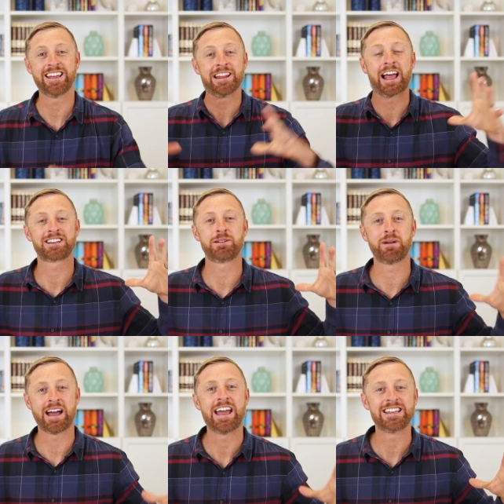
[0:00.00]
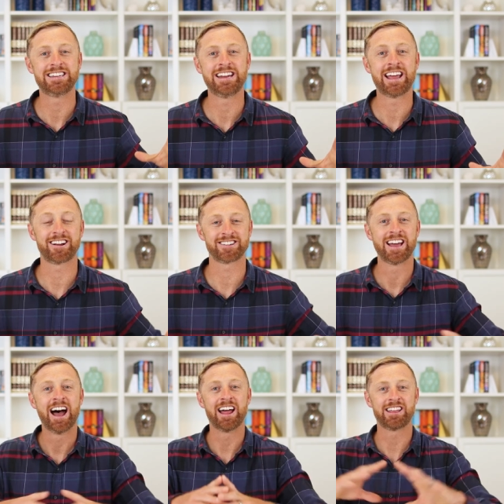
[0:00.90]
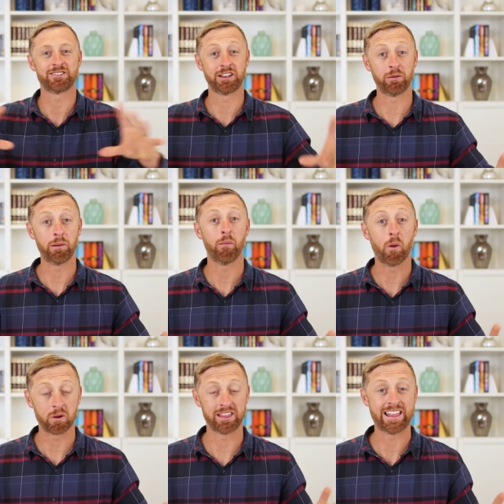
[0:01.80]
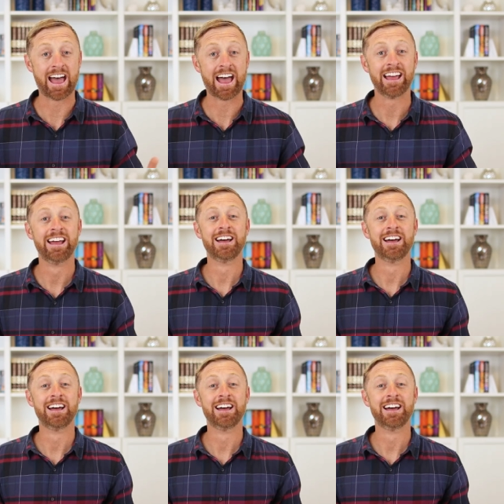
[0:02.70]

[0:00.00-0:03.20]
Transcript: They didn't actually buy eighteen acres. I think it was a little bit more than that.